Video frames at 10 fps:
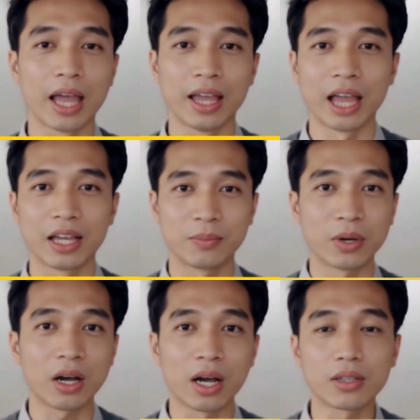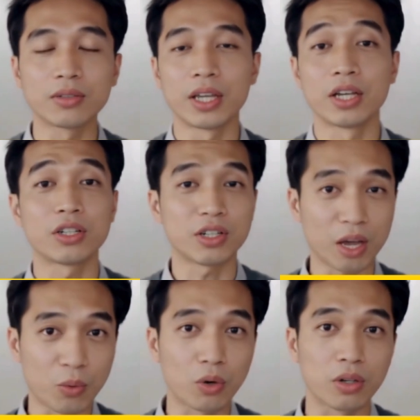and expert consultation
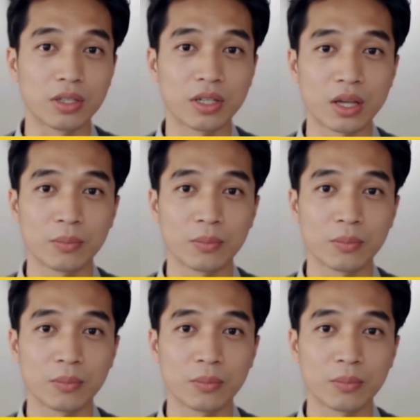networks